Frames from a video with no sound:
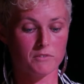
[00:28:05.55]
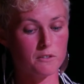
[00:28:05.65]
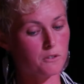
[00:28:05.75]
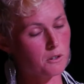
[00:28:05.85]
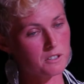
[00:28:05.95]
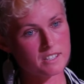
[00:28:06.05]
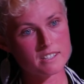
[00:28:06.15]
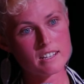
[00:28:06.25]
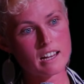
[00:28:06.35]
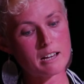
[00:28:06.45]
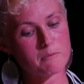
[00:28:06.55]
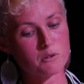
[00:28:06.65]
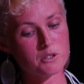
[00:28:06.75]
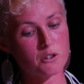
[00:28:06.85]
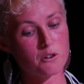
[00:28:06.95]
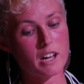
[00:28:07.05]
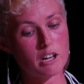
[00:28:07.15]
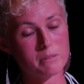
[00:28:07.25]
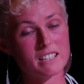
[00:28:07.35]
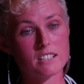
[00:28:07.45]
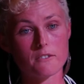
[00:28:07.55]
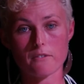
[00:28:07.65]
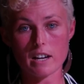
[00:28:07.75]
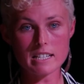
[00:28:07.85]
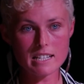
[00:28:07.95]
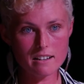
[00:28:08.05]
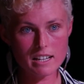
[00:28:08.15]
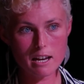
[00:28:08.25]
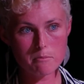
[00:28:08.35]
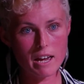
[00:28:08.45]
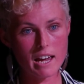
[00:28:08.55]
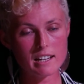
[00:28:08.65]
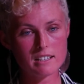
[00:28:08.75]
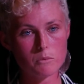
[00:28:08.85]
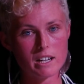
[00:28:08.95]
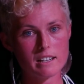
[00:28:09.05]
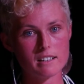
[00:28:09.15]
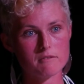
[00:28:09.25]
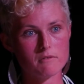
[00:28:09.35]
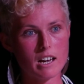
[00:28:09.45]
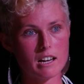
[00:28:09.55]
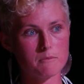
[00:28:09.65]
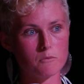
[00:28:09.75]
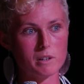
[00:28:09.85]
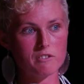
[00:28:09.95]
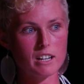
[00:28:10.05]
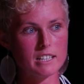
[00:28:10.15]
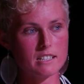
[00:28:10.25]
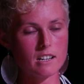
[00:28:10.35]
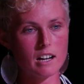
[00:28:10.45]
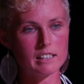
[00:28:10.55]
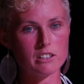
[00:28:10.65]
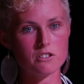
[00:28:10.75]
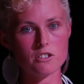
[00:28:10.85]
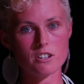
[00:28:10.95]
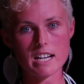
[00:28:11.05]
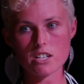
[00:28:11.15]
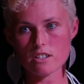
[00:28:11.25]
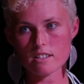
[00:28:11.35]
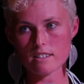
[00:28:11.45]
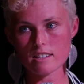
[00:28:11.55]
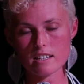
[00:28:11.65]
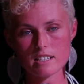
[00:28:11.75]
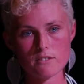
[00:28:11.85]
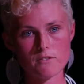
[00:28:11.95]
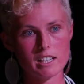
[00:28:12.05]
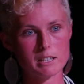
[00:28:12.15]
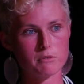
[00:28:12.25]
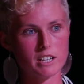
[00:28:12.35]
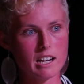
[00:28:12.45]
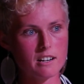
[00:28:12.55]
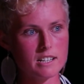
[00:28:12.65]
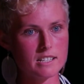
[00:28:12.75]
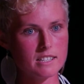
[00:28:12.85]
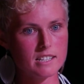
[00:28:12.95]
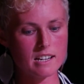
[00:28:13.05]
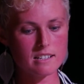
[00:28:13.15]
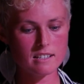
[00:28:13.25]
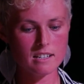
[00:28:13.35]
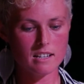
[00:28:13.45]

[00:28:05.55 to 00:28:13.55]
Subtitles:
Of course, also helping to fund our campaign, where we run entirely on donations, and it's a fairly precarious state.